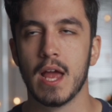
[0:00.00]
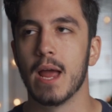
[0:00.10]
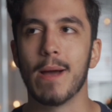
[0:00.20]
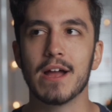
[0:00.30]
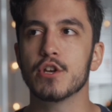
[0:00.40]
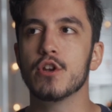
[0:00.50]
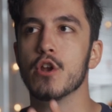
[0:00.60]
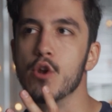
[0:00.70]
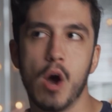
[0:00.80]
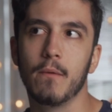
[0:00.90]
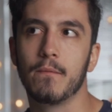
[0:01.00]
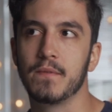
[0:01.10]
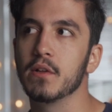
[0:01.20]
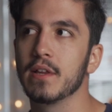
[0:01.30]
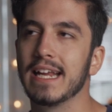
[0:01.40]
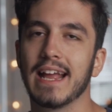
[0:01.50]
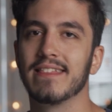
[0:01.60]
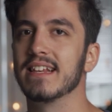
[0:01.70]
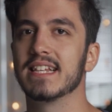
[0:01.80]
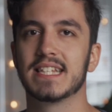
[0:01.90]
Imagine not feeling
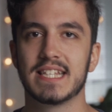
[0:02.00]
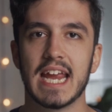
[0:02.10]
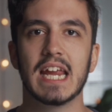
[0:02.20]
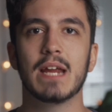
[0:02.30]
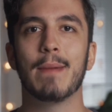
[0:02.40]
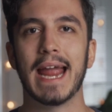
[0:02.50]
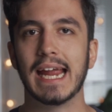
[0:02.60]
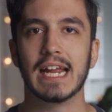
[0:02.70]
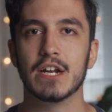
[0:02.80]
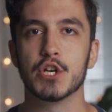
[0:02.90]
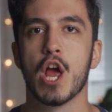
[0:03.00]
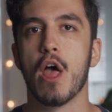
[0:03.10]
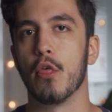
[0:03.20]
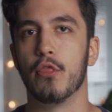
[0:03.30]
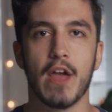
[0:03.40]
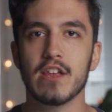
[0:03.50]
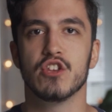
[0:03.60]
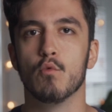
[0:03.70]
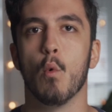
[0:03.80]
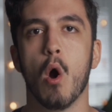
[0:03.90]
the same age that
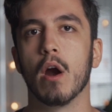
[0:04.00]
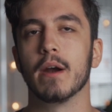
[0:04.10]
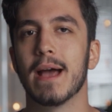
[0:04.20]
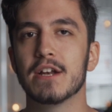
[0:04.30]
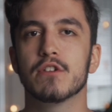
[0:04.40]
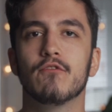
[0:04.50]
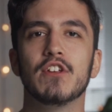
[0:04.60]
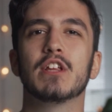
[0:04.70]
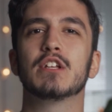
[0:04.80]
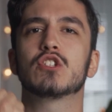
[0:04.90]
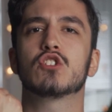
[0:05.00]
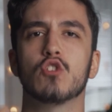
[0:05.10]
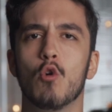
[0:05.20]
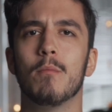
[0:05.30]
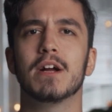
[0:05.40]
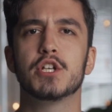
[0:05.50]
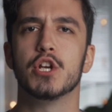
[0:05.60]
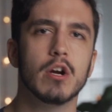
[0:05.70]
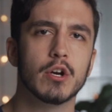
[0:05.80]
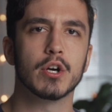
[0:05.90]
you are. Imagine feeling so much
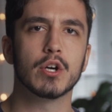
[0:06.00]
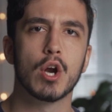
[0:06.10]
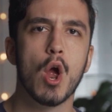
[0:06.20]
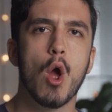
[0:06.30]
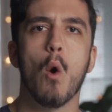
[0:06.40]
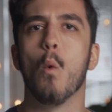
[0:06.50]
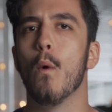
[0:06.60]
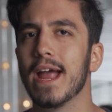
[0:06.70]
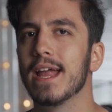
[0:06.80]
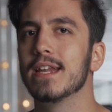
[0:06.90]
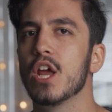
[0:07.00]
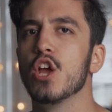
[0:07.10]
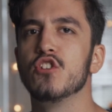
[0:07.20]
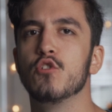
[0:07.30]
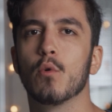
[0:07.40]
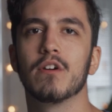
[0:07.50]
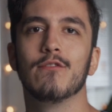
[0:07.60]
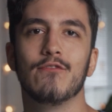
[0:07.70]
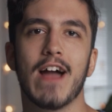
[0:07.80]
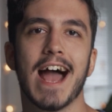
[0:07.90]
younger when you are in
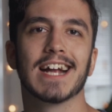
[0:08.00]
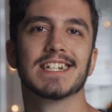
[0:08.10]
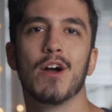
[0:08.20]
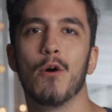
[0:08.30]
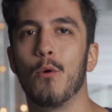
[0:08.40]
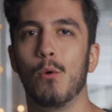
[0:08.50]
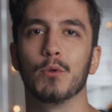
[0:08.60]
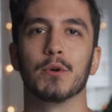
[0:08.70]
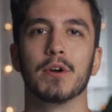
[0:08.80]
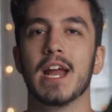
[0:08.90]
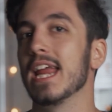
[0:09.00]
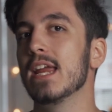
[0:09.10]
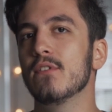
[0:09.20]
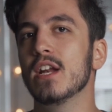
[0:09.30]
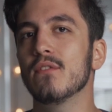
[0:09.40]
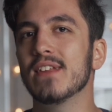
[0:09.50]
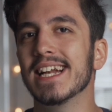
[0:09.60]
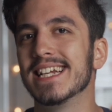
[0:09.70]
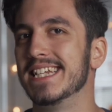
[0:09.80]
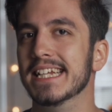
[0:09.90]
fact older. Even if
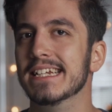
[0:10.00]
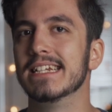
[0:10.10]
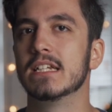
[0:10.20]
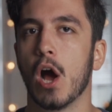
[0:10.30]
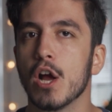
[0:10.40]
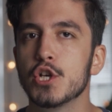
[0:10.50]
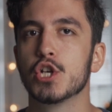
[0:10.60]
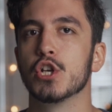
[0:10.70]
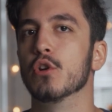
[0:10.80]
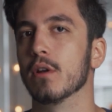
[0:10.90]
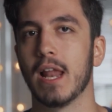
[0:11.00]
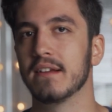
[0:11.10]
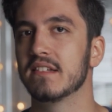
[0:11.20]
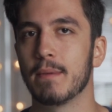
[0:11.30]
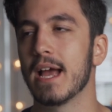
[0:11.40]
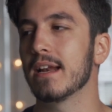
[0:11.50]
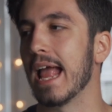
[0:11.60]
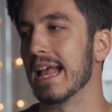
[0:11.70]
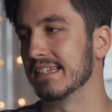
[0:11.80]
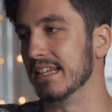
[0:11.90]
that didn't touch your lifespan,
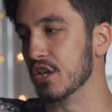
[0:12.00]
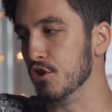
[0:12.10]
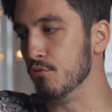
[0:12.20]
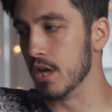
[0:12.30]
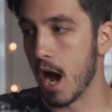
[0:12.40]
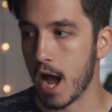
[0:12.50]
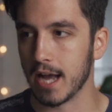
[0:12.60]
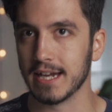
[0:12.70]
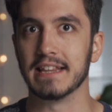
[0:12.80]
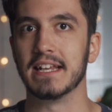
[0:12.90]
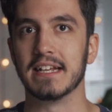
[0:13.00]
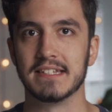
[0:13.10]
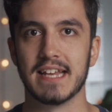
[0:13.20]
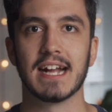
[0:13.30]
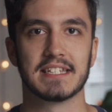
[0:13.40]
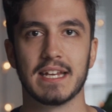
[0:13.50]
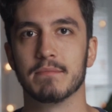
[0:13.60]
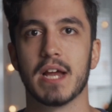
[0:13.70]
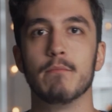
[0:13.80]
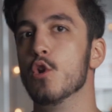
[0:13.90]
as in you died at the exact same
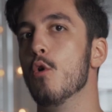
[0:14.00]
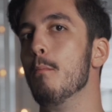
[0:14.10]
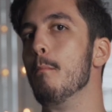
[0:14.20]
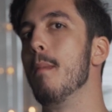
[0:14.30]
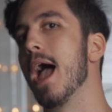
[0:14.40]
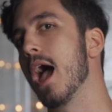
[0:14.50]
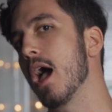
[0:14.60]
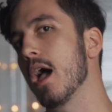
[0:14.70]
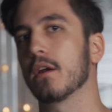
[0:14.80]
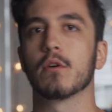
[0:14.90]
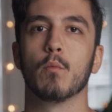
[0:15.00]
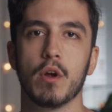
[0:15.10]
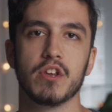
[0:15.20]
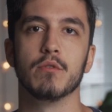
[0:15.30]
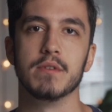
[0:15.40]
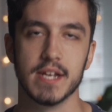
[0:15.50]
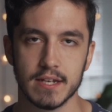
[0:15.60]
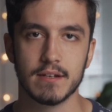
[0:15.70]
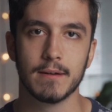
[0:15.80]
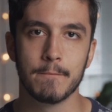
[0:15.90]
time, no matter what you
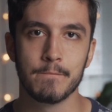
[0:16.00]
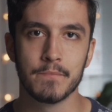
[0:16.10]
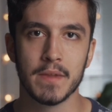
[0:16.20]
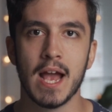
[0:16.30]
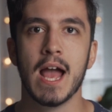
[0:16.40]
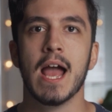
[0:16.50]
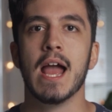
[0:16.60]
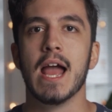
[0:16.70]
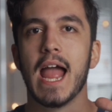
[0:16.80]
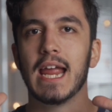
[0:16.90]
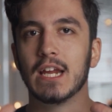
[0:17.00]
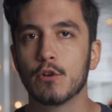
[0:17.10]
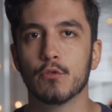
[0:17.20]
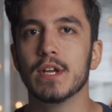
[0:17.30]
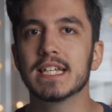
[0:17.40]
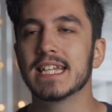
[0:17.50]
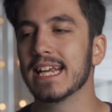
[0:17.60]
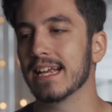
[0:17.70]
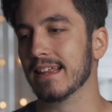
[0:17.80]
did, increasing